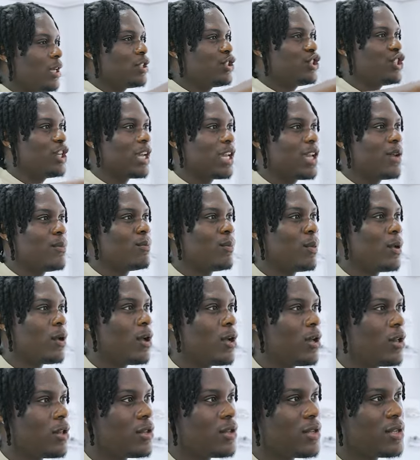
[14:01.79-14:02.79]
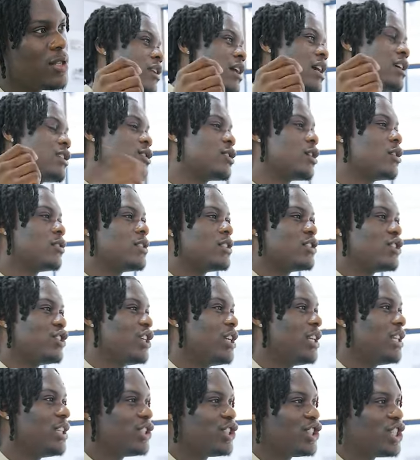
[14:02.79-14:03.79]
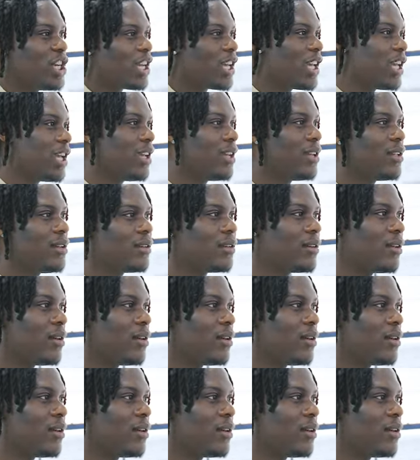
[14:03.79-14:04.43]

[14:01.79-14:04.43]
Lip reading: chicken balls, like salt and chili chicken,